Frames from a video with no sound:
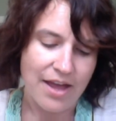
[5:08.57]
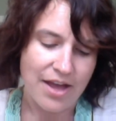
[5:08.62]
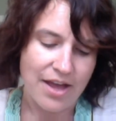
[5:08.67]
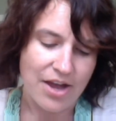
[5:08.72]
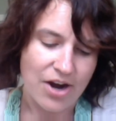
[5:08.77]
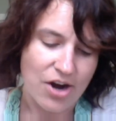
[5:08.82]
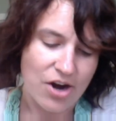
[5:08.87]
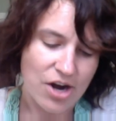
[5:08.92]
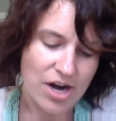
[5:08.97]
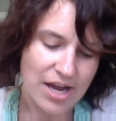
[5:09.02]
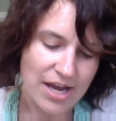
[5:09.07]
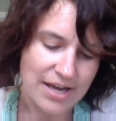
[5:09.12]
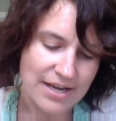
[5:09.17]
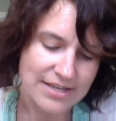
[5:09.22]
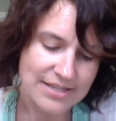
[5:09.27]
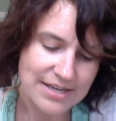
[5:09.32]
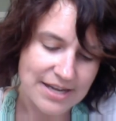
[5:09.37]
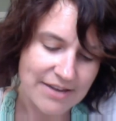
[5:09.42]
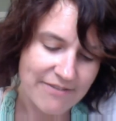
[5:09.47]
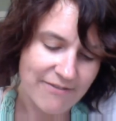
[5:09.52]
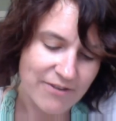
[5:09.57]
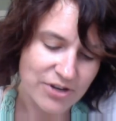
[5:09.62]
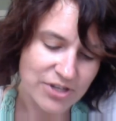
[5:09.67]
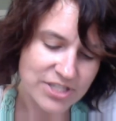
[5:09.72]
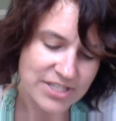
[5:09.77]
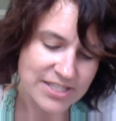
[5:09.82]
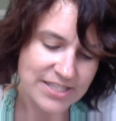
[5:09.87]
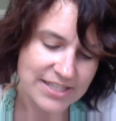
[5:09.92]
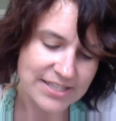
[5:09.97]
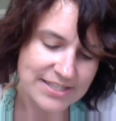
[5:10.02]
All right,
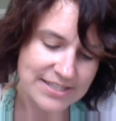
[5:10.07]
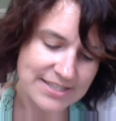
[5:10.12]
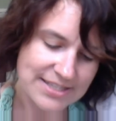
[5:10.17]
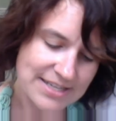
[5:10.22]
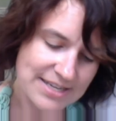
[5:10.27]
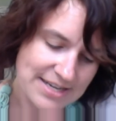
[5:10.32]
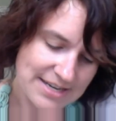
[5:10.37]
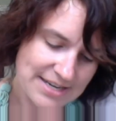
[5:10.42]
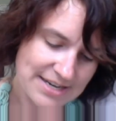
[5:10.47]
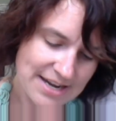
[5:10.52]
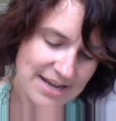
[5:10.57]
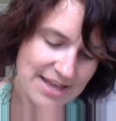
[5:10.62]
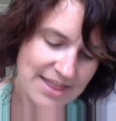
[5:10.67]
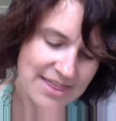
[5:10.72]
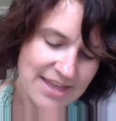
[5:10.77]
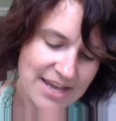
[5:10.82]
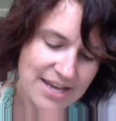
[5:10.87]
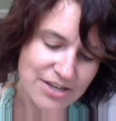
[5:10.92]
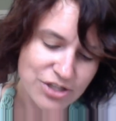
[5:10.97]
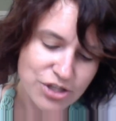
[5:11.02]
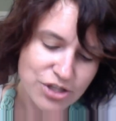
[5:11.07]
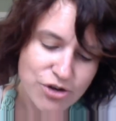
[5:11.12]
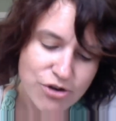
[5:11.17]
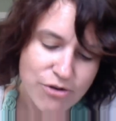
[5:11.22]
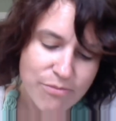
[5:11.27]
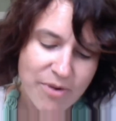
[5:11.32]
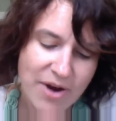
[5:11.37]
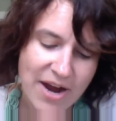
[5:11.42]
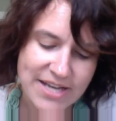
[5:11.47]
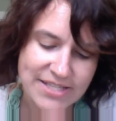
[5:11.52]
verse sixteen. Then two
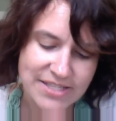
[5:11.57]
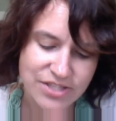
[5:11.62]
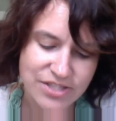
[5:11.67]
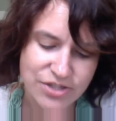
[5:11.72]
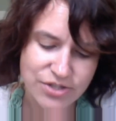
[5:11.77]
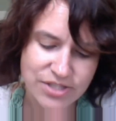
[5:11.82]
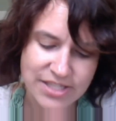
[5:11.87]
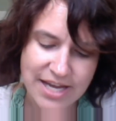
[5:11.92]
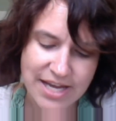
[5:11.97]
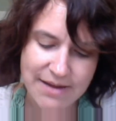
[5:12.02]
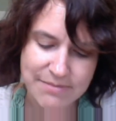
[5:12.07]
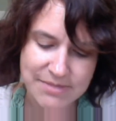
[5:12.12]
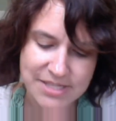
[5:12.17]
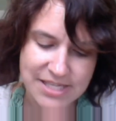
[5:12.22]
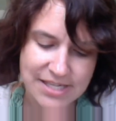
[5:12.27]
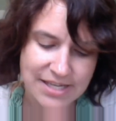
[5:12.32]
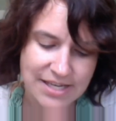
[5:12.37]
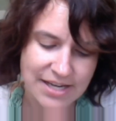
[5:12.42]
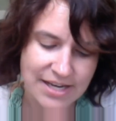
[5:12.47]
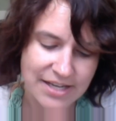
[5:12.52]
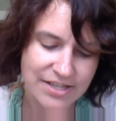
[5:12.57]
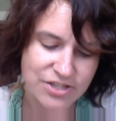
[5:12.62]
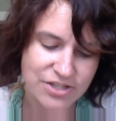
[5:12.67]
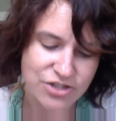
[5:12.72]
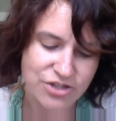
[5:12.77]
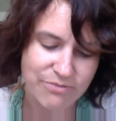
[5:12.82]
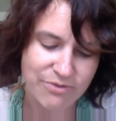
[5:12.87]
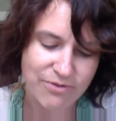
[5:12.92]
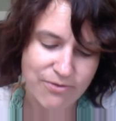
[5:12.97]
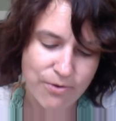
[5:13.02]
prostitutes came to the king and
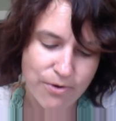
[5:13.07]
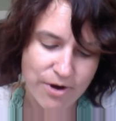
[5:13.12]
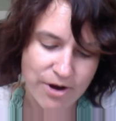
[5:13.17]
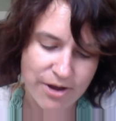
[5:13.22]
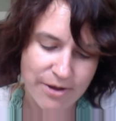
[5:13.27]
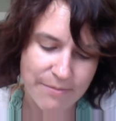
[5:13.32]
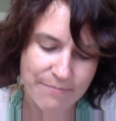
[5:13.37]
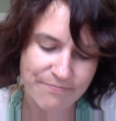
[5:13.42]
stood before him.